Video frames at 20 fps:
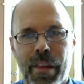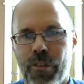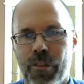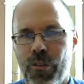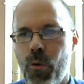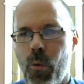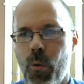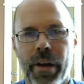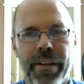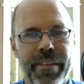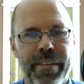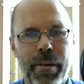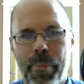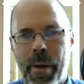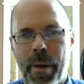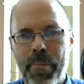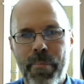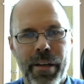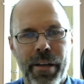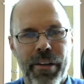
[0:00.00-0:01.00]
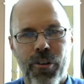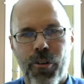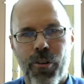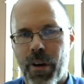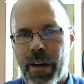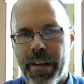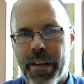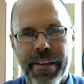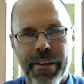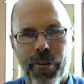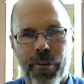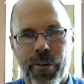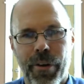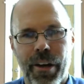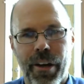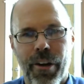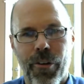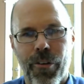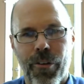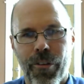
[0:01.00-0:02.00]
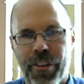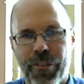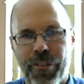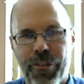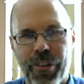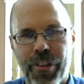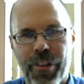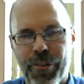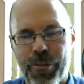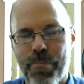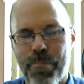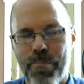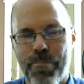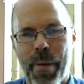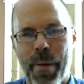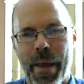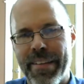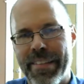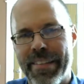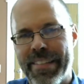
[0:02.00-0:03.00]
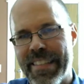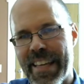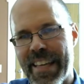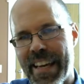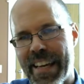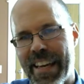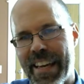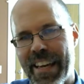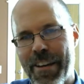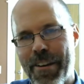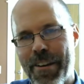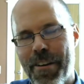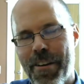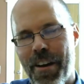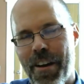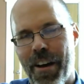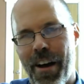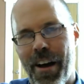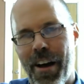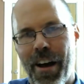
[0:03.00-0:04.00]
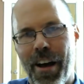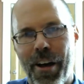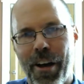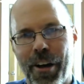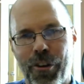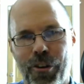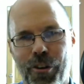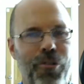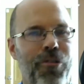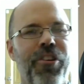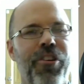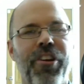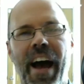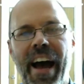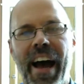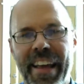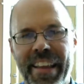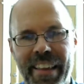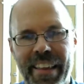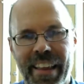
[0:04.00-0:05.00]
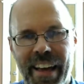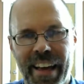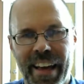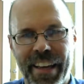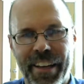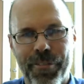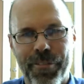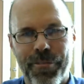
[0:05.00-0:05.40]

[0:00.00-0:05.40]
noise abatement criteria, or this basic guideline.